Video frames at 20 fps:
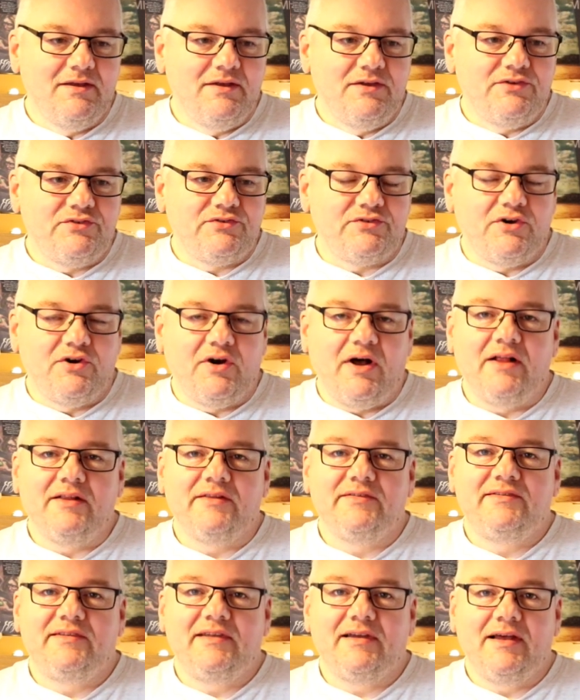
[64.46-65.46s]
So I'll
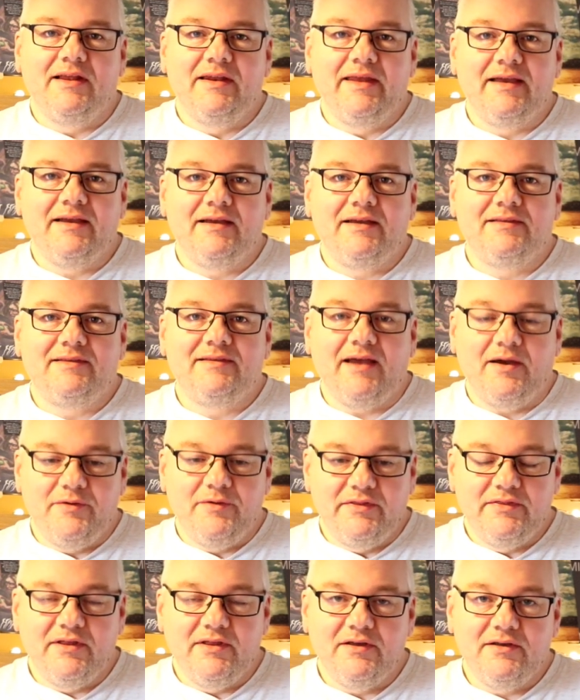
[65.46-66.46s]
stick a link down
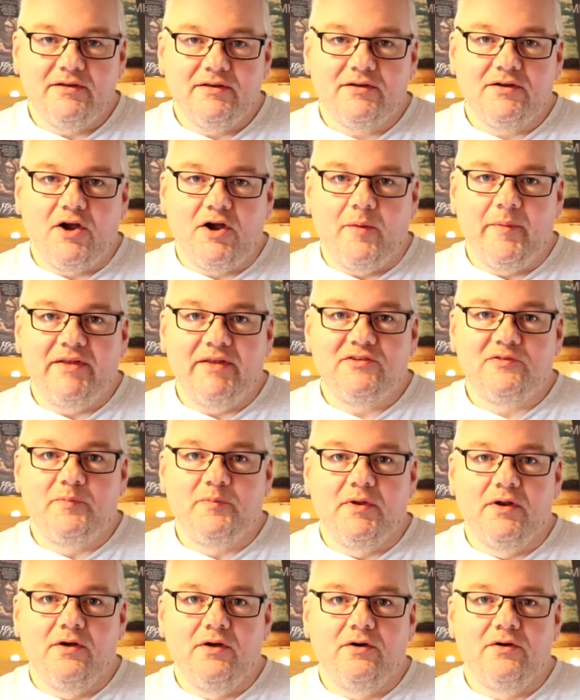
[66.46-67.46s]
in the comments
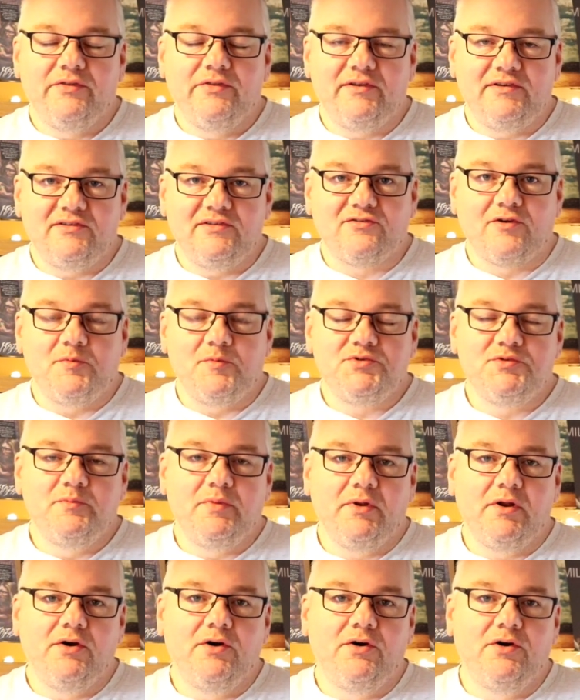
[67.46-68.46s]
below, the description
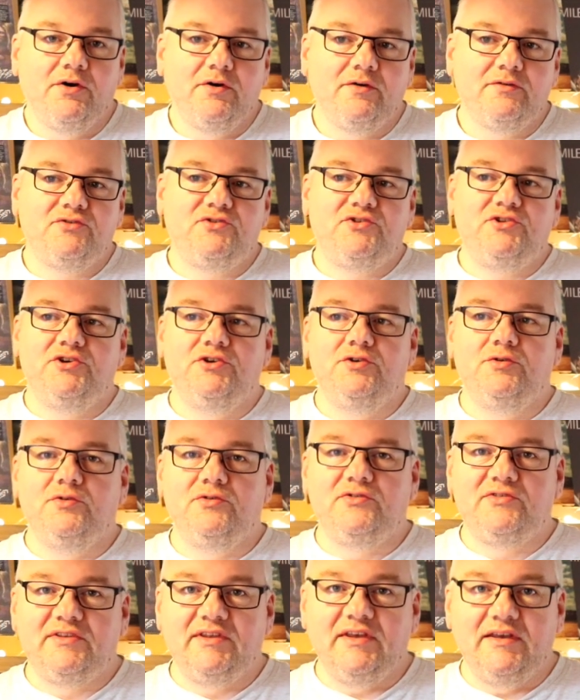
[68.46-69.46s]
below, to
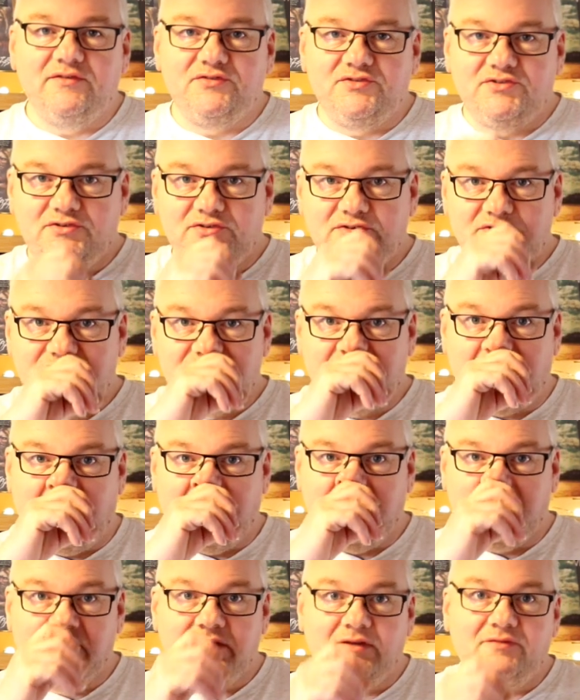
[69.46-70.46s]
Steve's
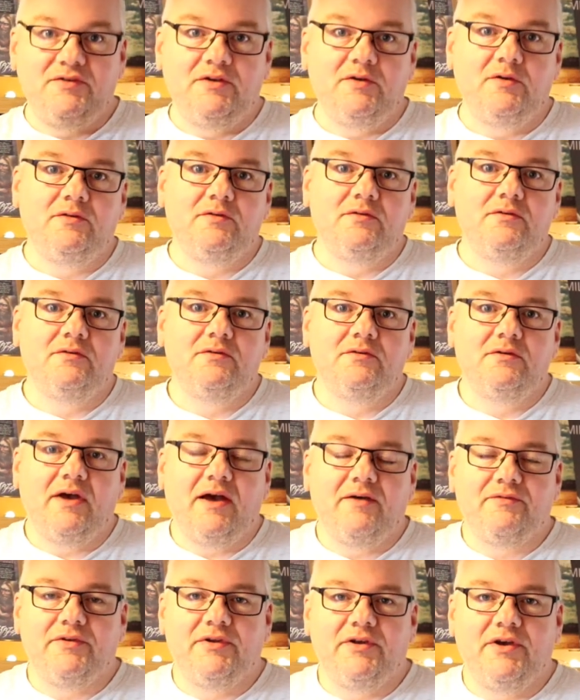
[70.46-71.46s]
channel. If you
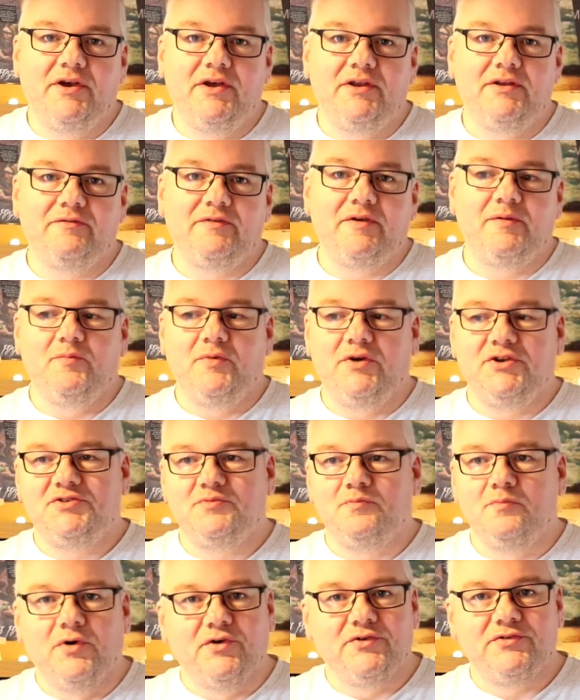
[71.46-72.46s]
haven't heard of him,
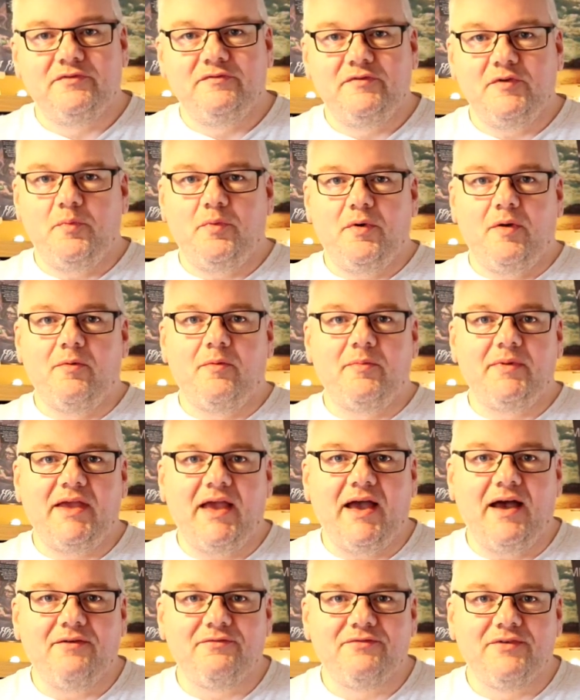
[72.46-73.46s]
which most of you probably
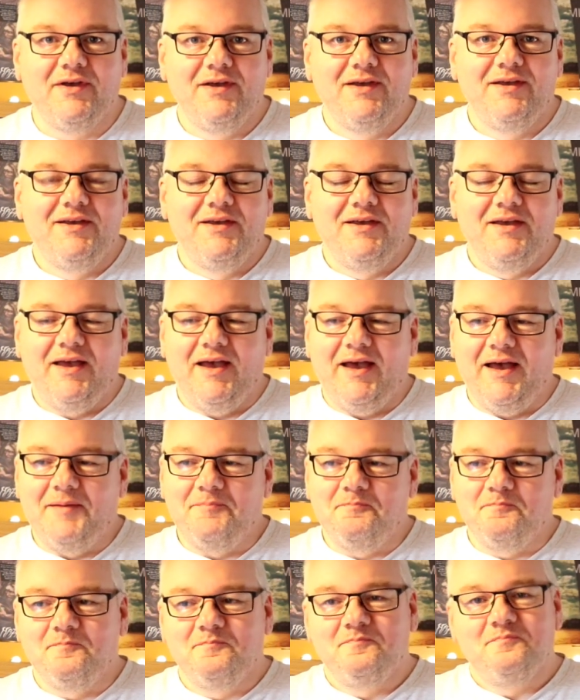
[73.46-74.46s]
have,
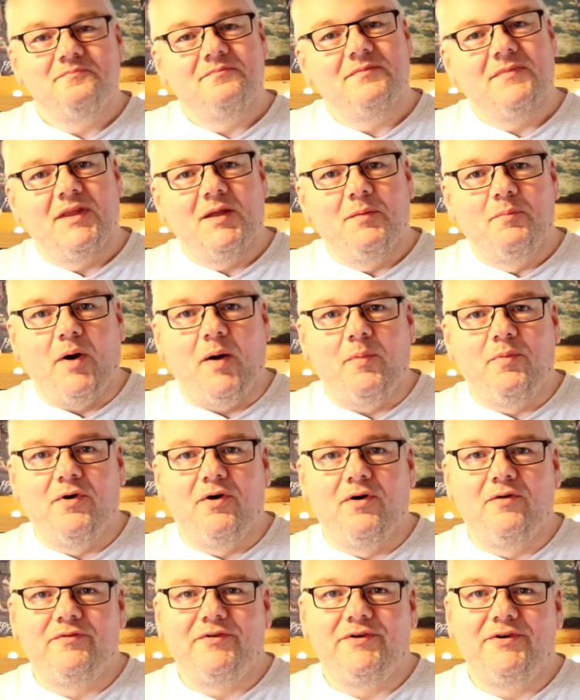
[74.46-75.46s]
pop
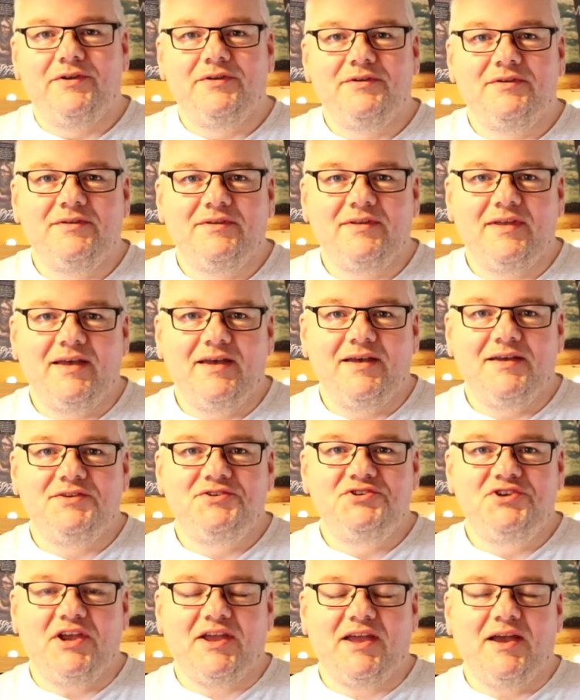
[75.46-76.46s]
over and
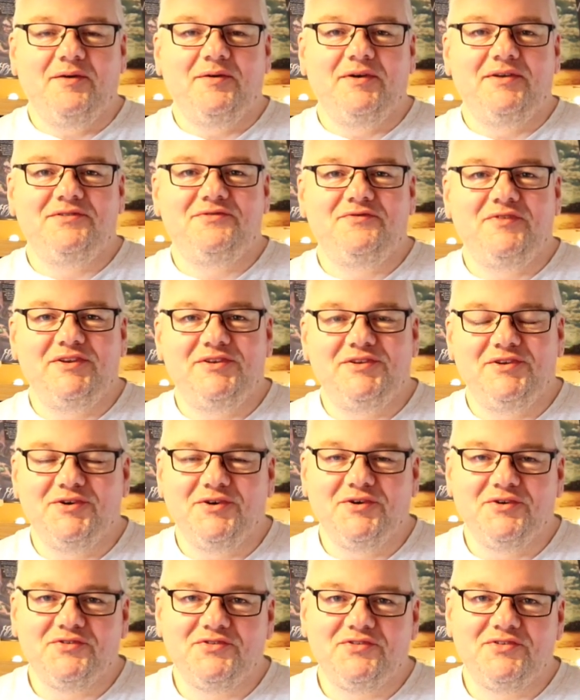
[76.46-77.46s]
check out his
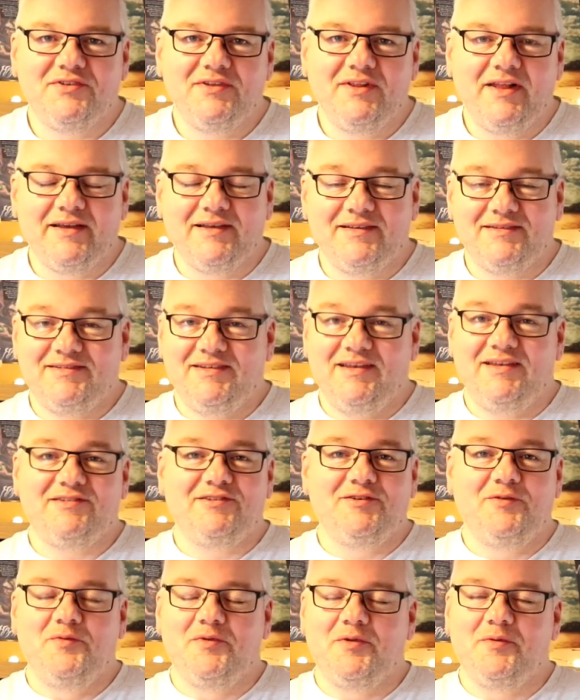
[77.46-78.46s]
videos. Like I say,
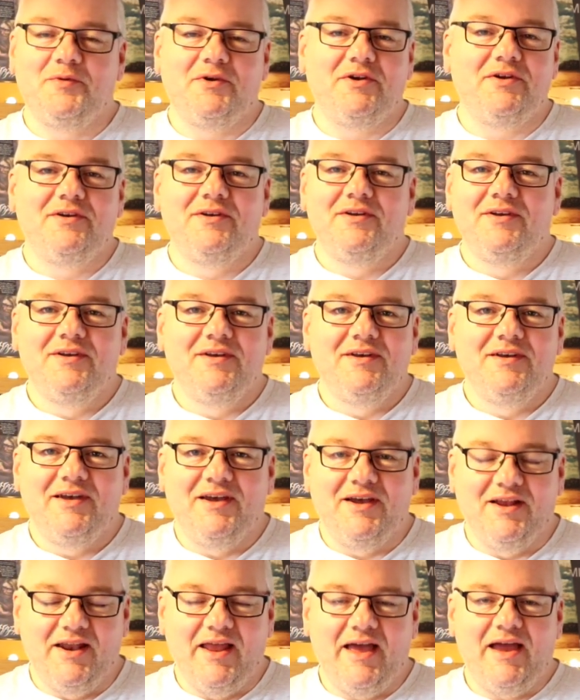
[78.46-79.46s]
some of them are
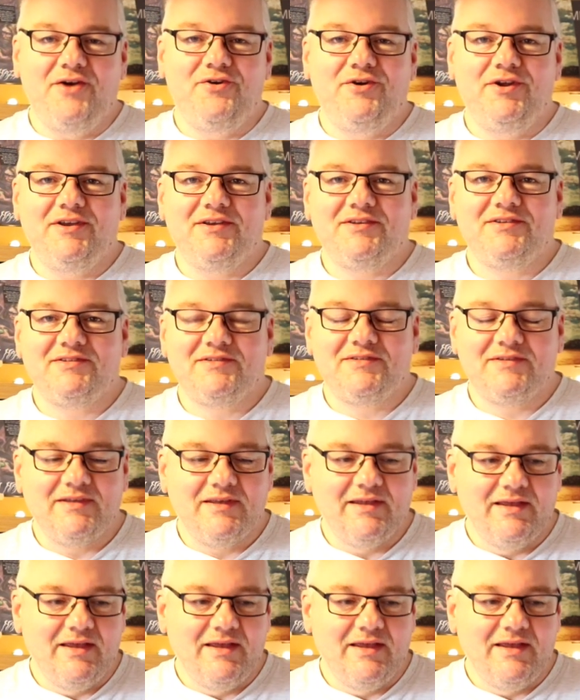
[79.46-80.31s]
hilarious.